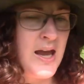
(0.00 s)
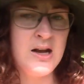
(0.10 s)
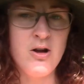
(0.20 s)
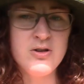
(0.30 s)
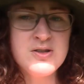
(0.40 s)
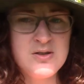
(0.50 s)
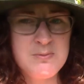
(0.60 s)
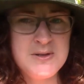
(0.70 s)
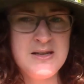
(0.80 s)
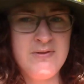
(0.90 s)
It also
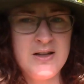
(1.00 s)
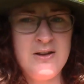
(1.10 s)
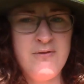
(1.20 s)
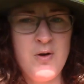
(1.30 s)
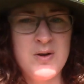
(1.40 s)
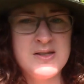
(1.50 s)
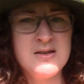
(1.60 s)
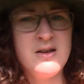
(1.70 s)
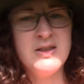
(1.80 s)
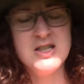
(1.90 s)
specifically
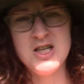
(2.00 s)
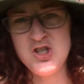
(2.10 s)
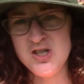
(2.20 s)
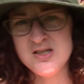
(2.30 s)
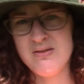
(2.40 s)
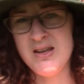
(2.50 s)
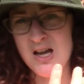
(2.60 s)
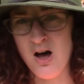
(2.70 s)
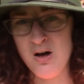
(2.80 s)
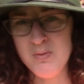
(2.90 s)
focuses on the teachings of the
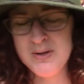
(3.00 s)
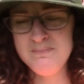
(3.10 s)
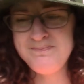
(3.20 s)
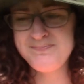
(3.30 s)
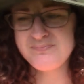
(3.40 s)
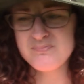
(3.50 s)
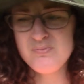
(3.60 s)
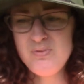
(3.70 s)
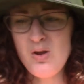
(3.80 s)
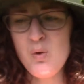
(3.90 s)
Awen,
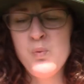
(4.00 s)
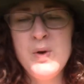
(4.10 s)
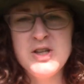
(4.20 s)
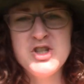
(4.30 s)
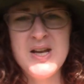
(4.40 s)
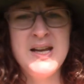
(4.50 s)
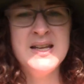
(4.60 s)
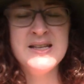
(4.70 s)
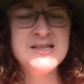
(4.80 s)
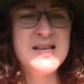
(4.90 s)
which
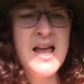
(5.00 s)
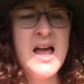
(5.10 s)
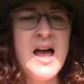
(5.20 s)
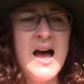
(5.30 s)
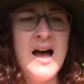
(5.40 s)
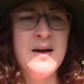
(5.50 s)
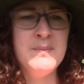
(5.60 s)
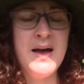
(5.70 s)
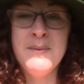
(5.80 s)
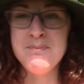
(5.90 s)
is
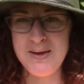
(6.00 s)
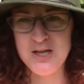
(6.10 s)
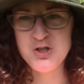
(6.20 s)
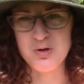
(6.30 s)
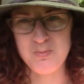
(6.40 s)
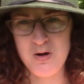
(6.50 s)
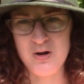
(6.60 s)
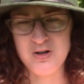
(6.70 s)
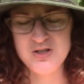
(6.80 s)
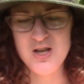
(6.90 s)
a major
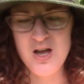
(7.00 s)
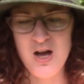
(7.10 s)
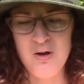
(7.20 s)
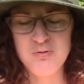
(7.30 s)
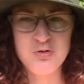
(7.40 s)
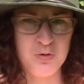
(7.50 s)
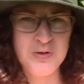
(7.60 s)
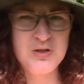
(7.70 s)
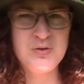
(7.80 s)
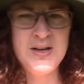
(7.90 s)
part of
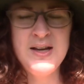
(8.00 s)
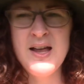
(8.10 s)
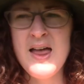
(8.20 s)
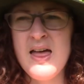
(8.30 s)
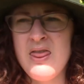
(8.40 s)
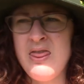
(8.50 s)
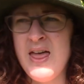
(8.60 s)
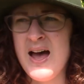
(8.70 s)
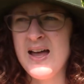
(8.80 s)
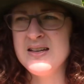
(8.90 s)
Druidry
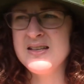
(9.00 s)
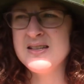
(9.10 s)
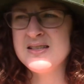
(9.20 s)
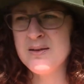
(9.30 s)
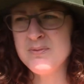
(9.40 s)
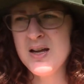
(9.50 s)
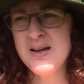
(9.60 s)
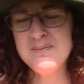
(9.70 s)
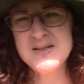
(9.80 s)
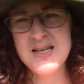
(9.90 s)
that
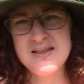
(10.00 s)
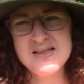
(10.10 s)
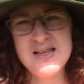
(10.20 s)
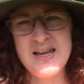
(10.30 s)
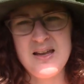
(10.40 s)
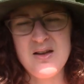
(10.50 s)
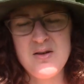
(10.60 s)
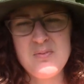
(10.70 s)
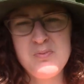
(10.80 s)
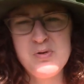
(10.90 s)
sometimes gets like
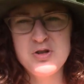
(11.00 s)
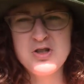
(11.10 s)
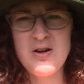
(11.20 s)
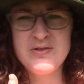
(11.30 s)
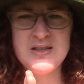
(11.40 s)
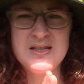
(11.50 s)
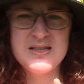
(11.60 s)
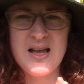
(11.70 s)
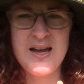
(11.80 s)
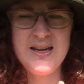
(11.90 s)
pushed off to the
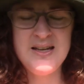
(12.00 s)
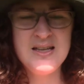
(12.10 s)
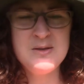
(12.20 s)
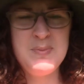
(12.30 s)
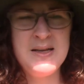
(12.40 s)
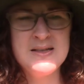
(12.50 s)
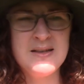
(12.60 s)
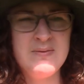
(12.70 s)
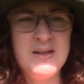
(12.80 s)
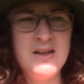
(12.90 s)
side as being
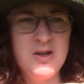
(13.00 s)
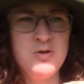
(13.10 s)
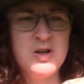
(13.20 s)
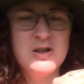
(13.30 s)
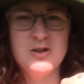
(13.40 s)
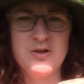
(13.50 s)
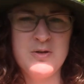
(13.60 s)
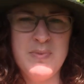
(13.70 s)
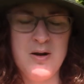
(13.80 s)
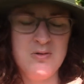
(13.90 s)
something that you can learn
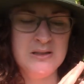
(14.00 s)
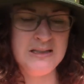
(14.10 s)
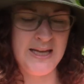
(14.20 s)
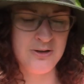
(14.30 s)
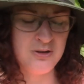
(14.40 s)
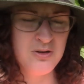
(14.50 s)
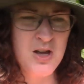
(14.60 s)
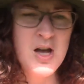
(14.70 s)
about later.